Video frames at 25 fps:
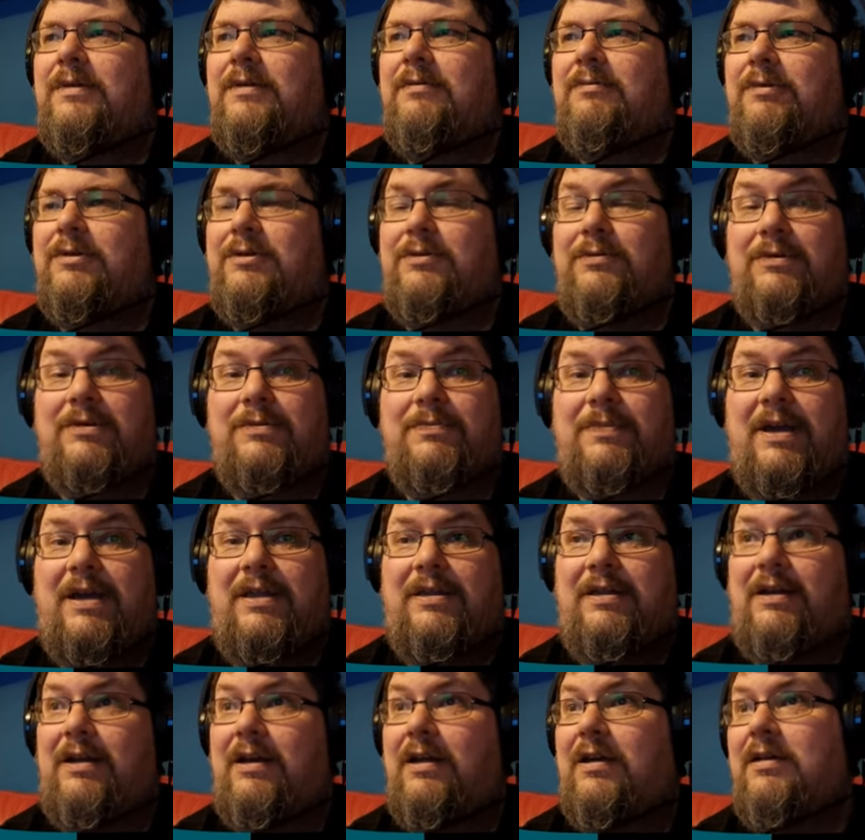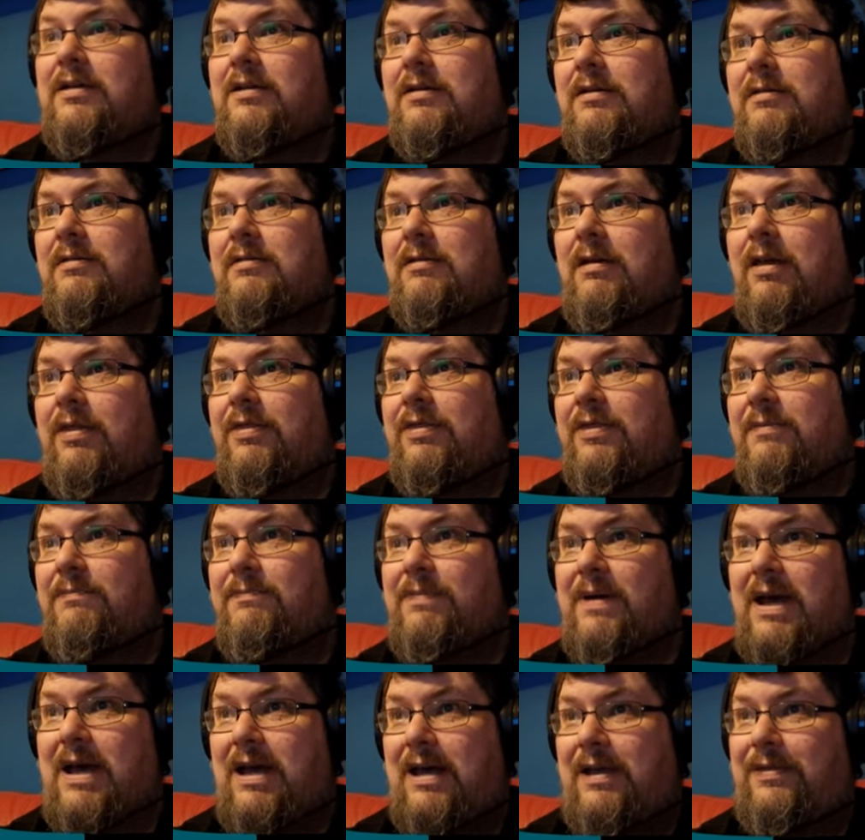What do you want to bathe in? The
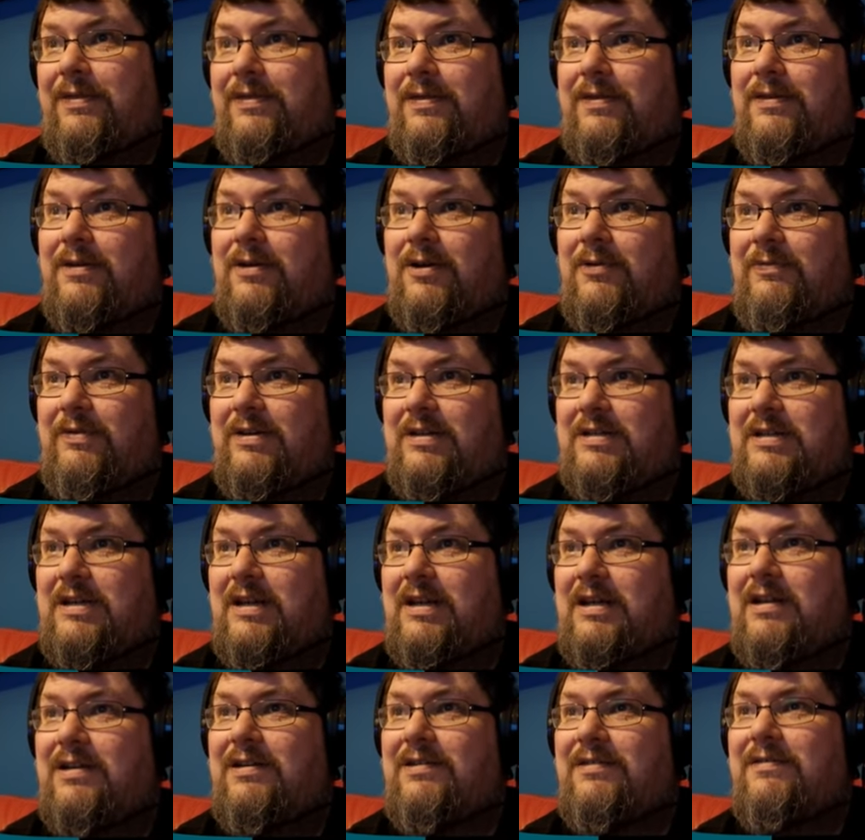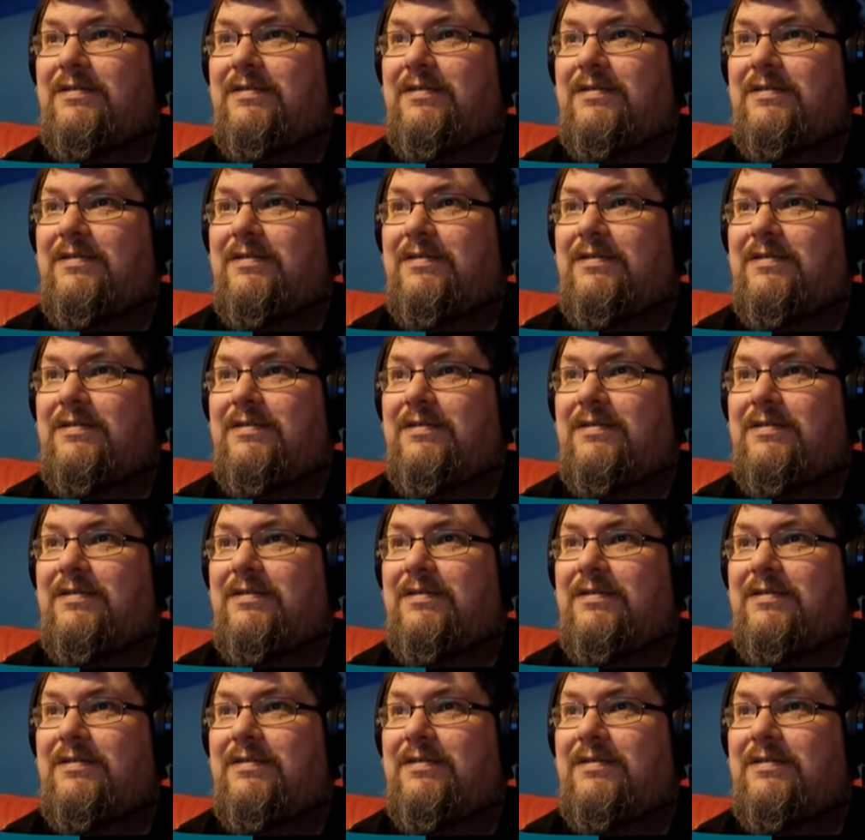bath, obviously.